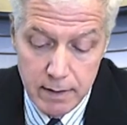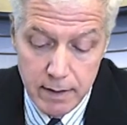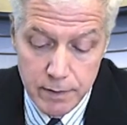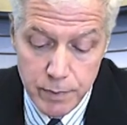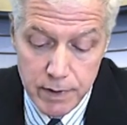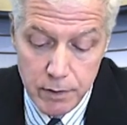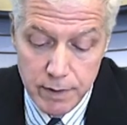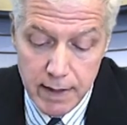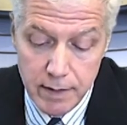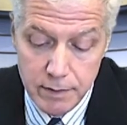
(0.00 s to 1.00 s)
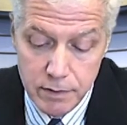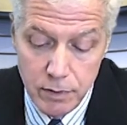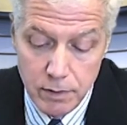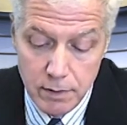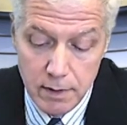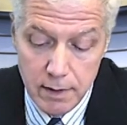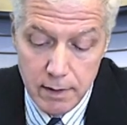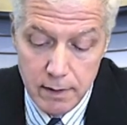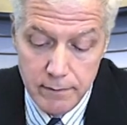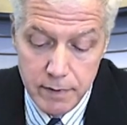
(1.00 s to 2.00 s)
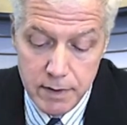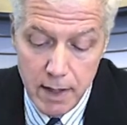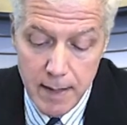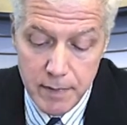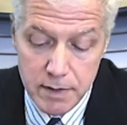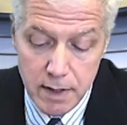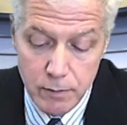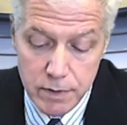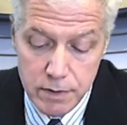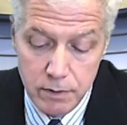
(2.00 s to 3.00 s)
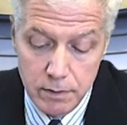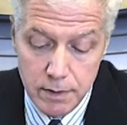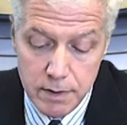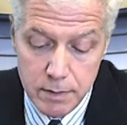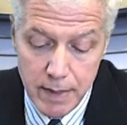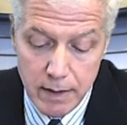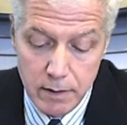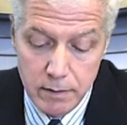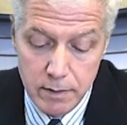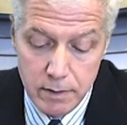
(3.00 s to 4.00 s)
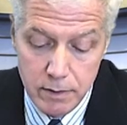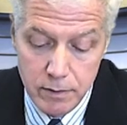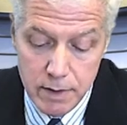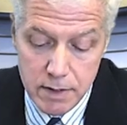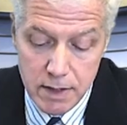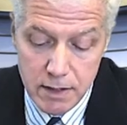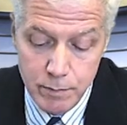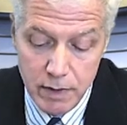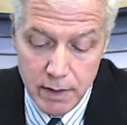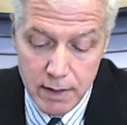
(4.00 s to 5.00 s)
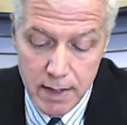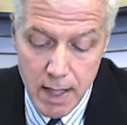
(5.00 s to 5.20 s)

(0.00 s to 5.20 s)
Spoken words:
As we know now, the total of the diamonds that were stolen is about $136 million.